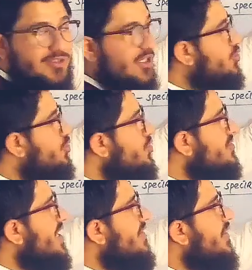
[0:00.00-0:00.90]
millimeter
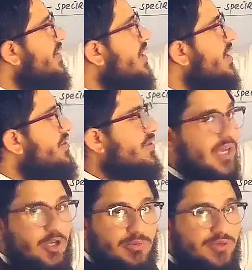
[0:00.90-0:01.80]
to
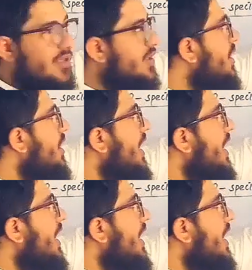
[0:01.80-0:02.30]
700 nanometer,